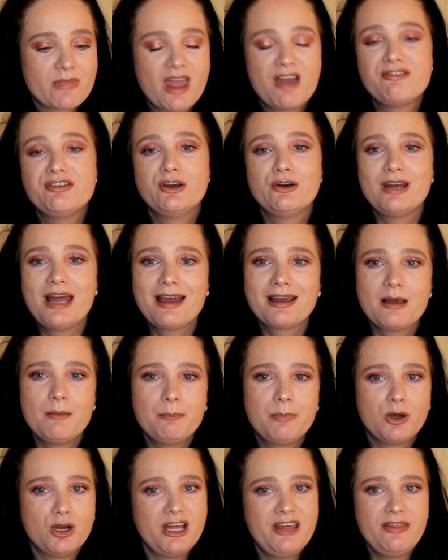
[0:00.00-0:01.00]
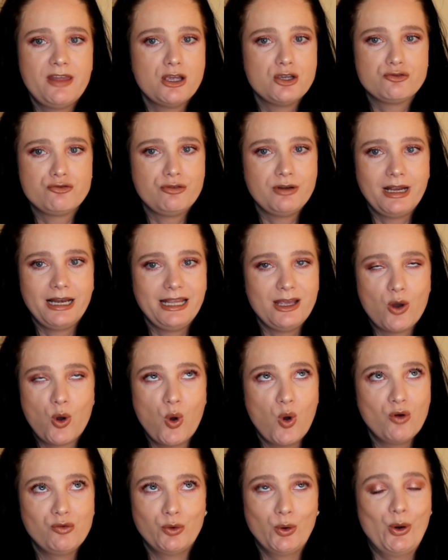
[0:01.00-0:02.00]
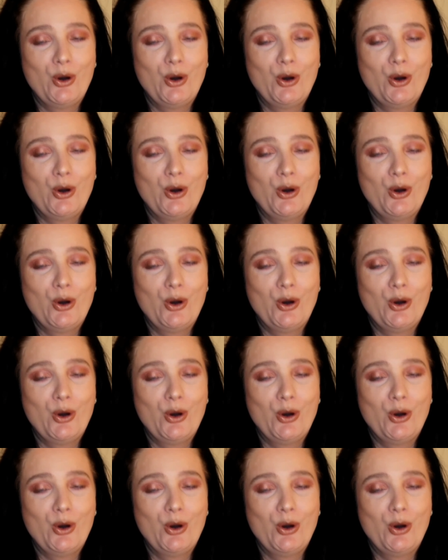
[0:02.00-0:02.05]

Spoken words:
I feel like I'm pulling those really awful,